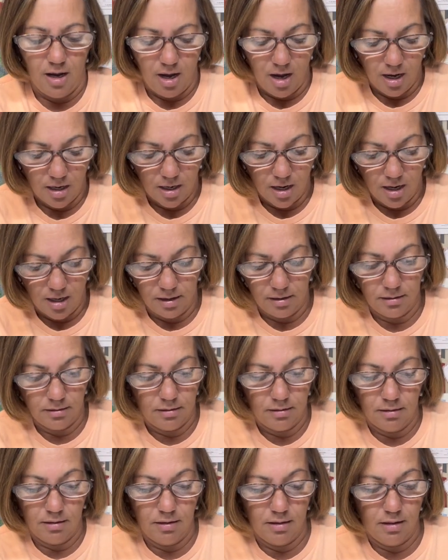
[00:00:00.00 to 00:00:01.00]
I
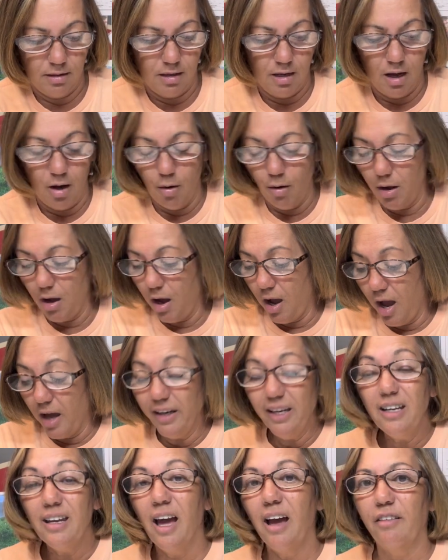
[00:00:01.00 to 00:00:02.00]
got, uh, I
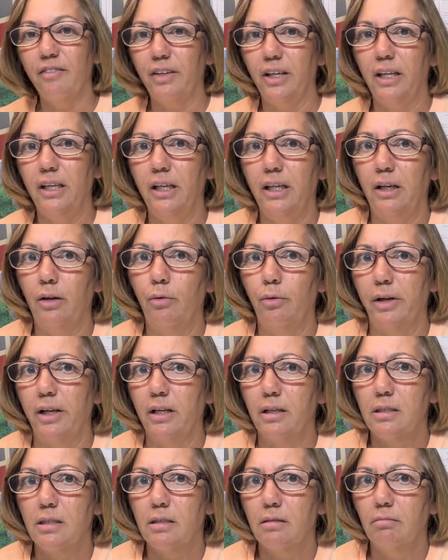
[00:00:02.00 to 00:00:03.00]
didn't have any
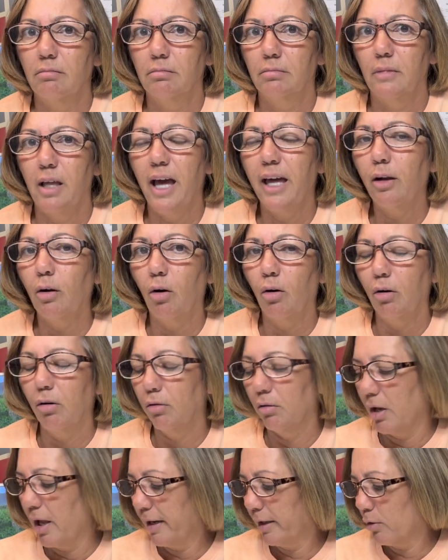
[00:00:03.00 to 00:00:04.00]
earrings at
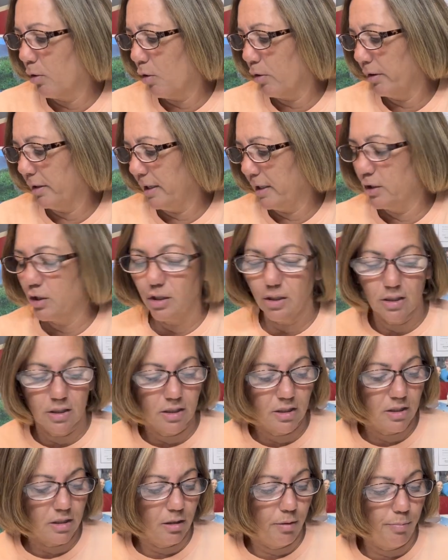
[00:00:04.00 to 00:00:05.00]
all, like hardly,
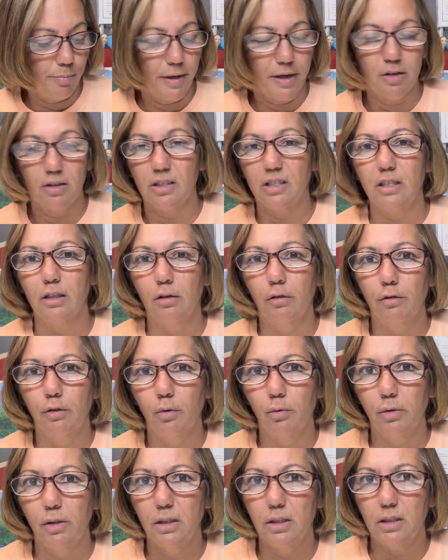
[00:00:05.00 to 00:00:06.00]
just a pair of silver
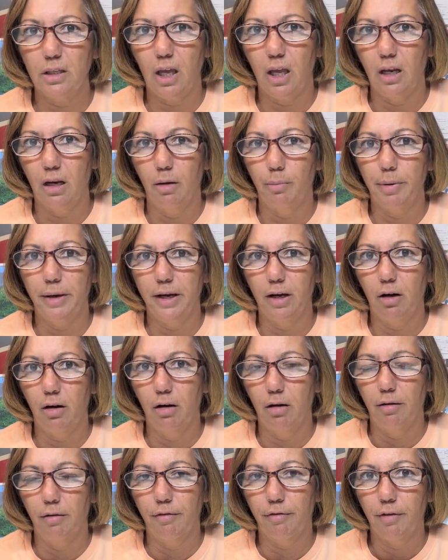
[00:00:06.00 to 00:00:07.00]
ones and a
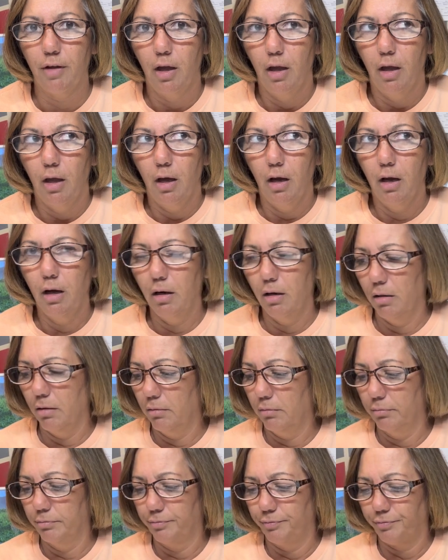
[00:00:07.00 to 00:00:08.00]
pair of
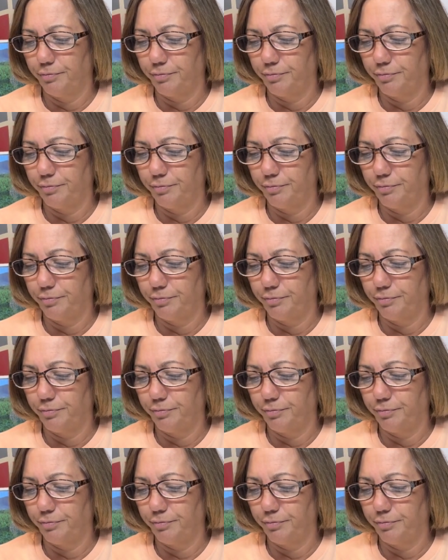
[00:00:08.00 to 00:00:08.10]
um,